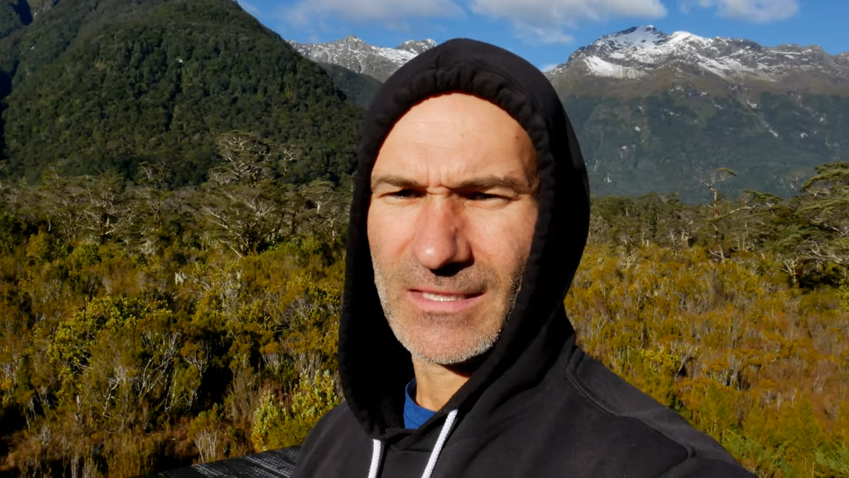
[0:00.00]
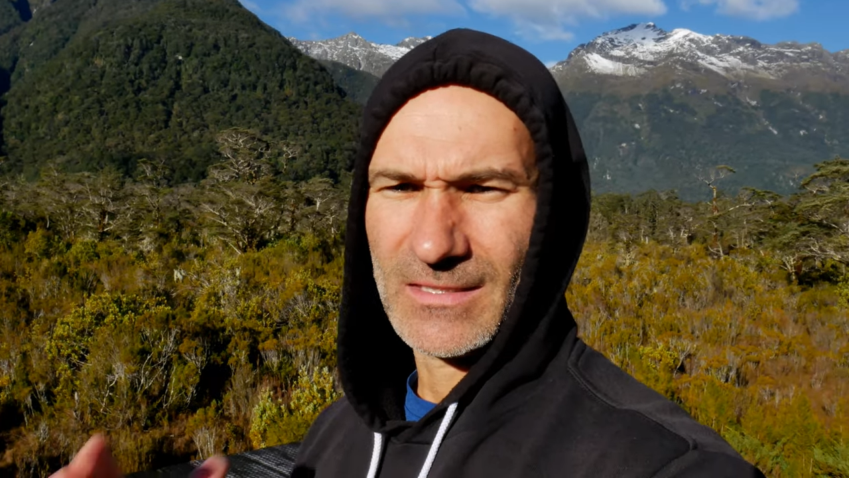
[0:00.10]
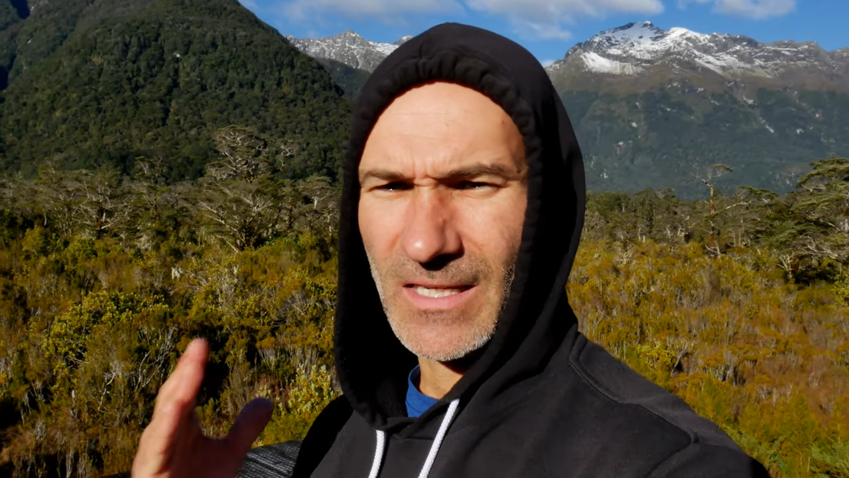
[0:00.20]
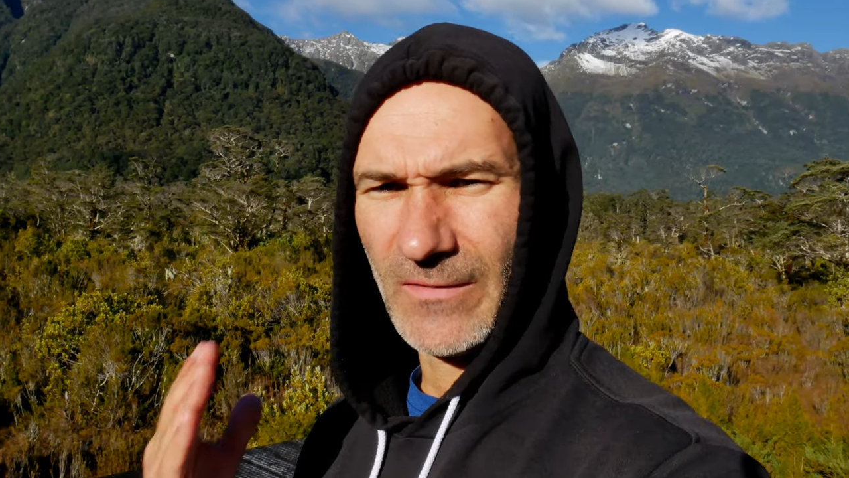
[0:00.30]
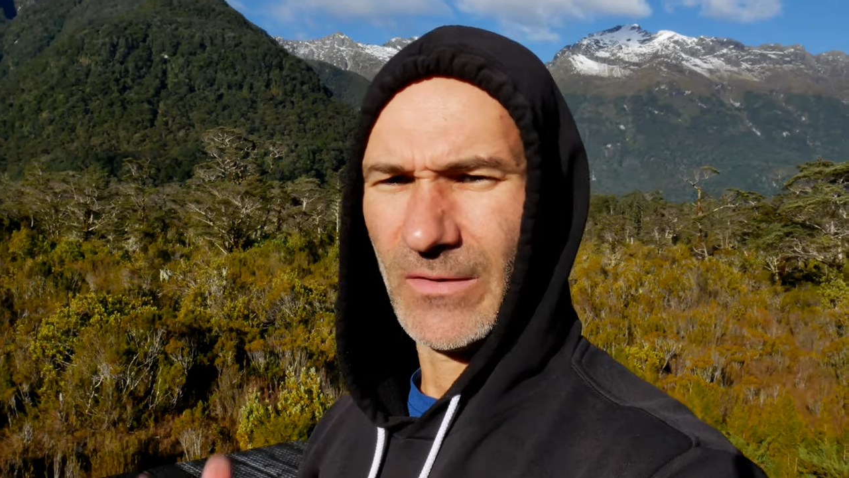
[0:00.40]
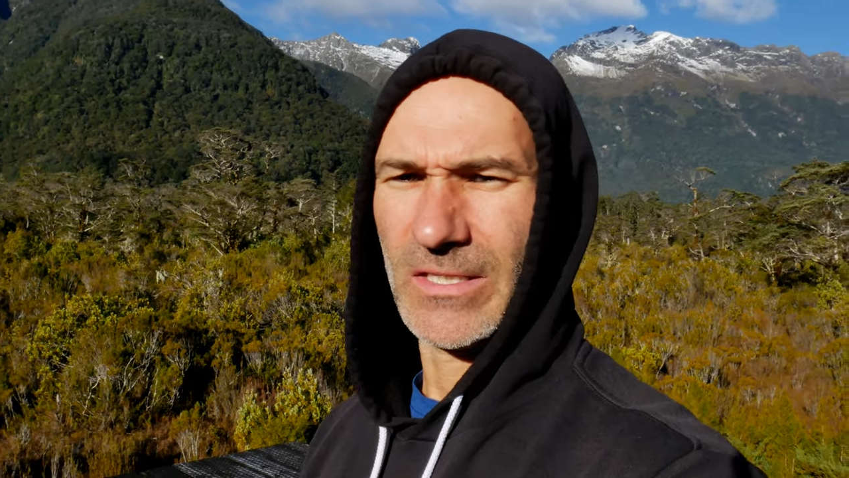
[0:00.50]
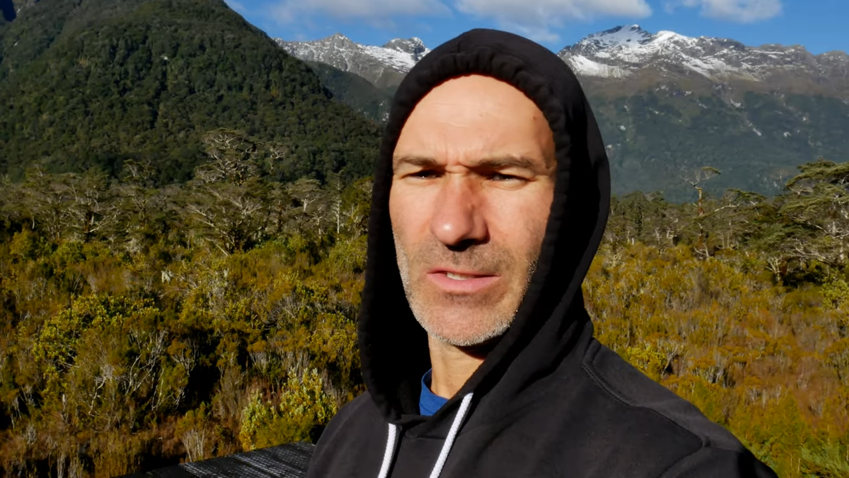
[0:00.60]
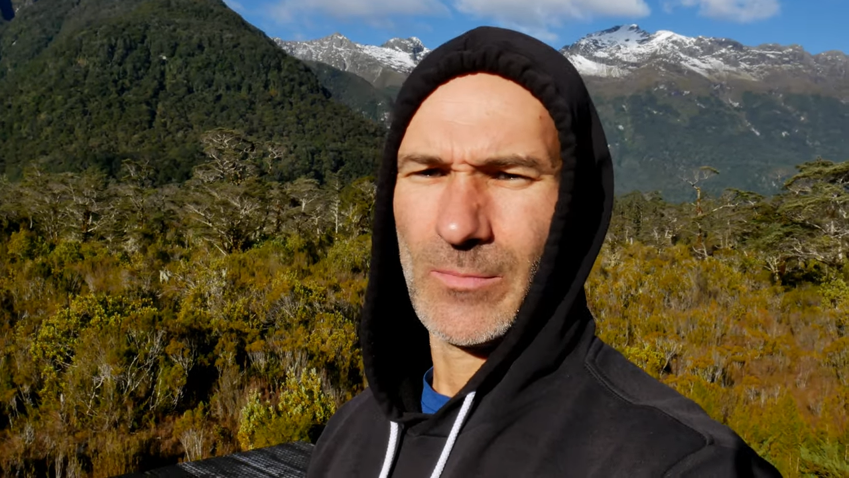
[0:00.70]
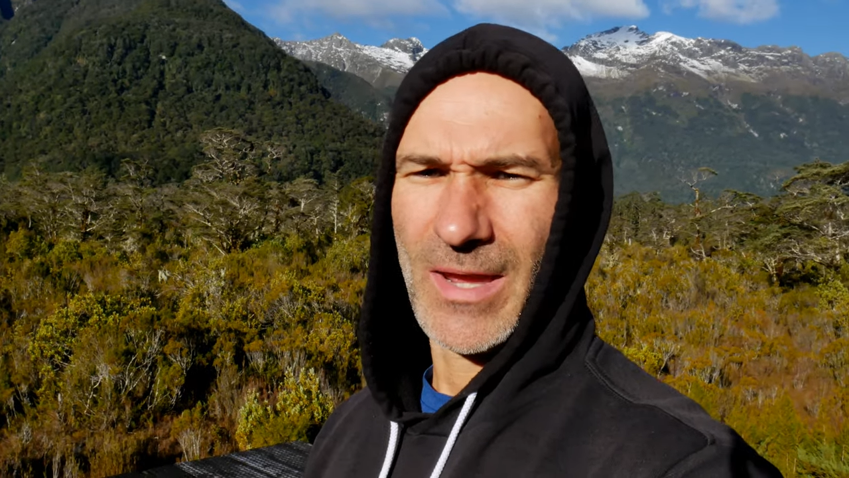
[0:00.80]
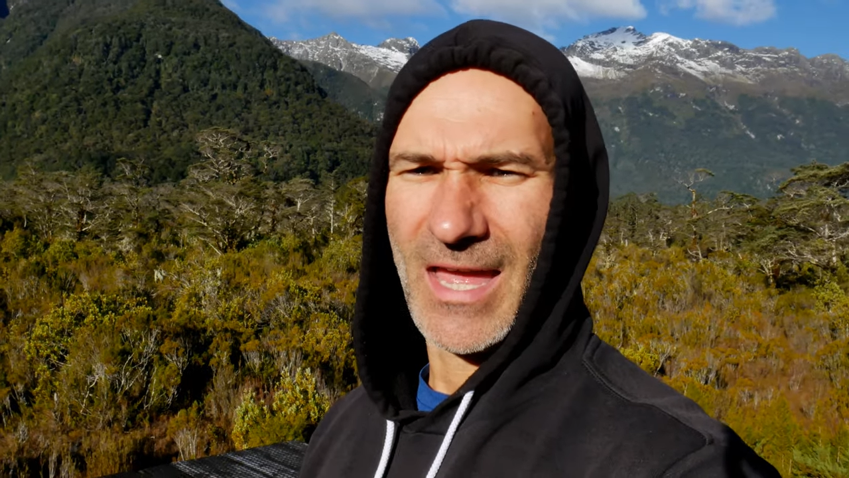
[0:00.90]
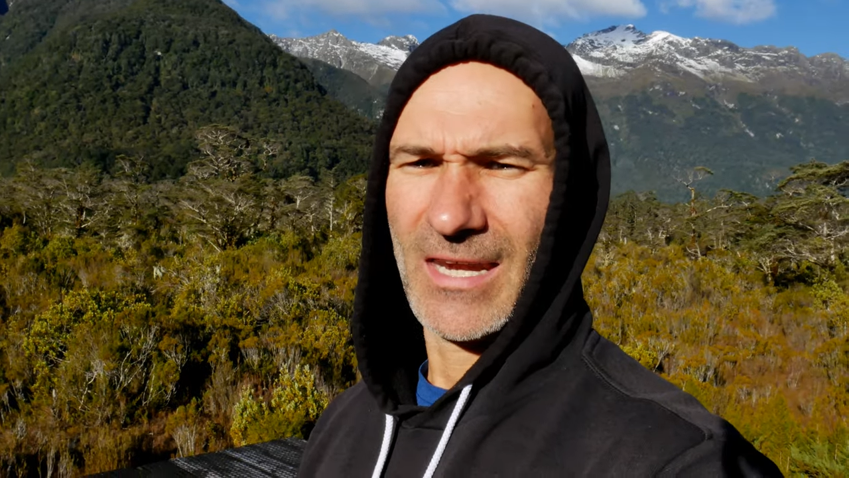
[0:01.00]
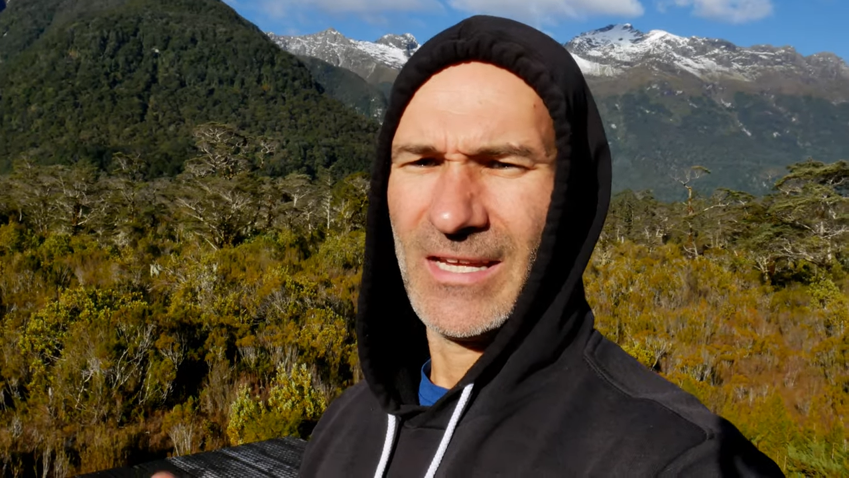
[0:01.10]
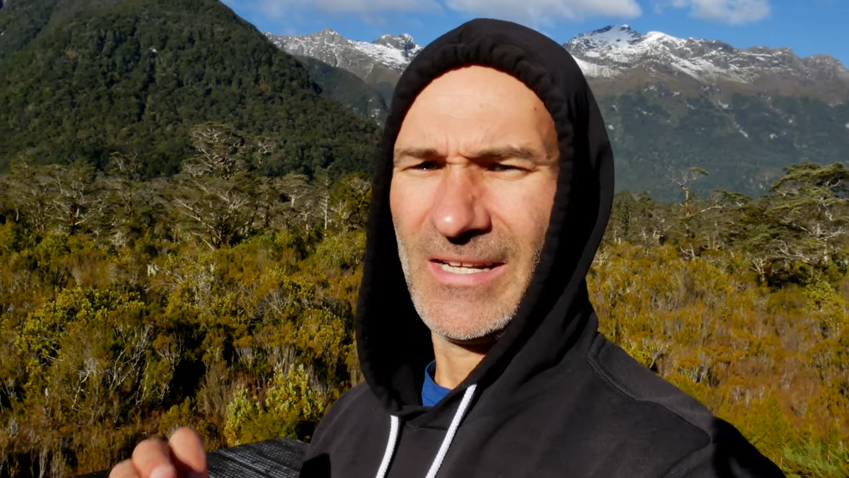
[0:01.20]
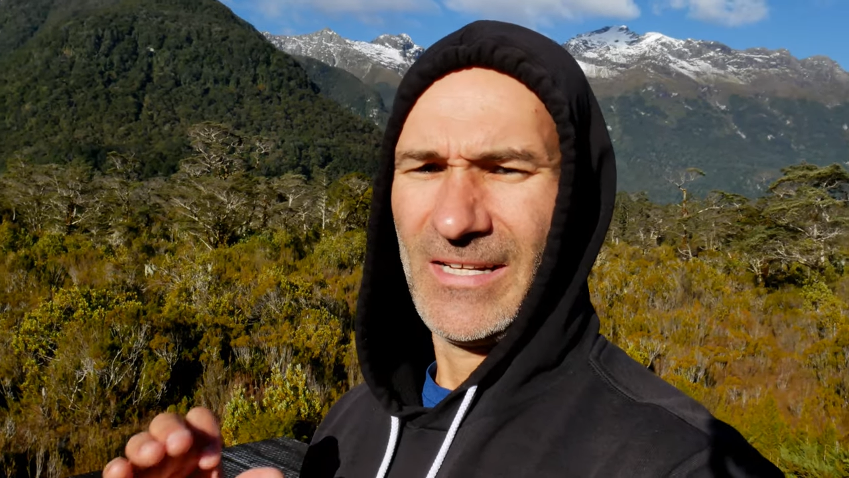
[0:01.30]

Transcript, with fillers: The sandflies are bad,